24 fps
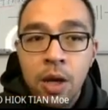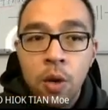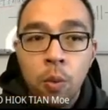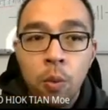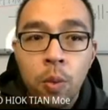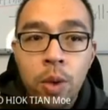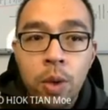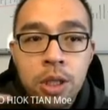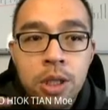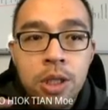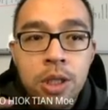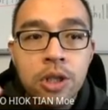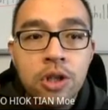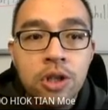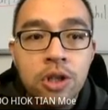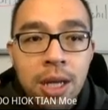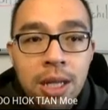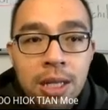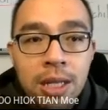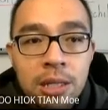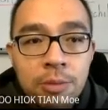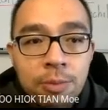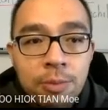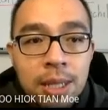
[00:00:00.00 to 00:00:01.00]
which
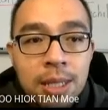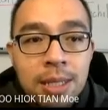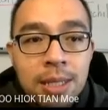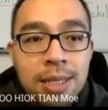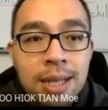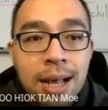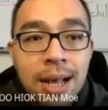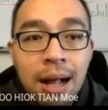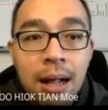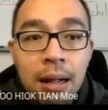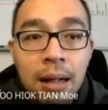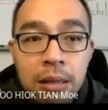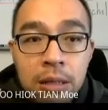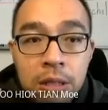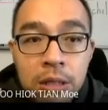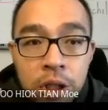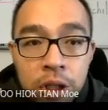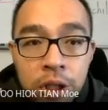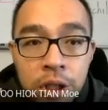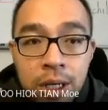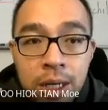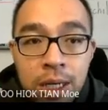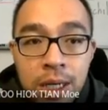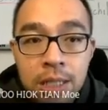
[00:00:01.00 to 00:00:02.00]
transmits
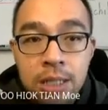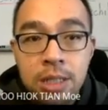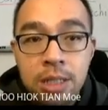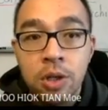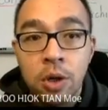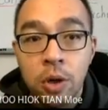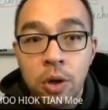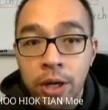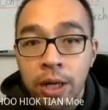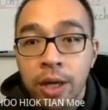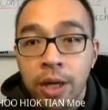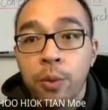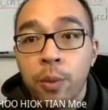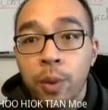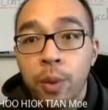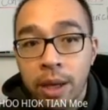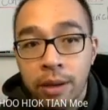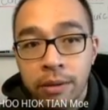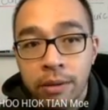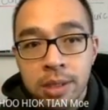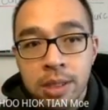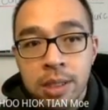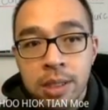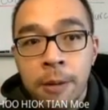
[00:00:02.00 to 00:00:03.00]
ultrasonic
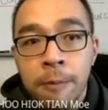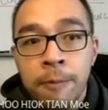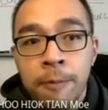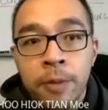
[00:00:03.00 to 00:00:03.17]
waves.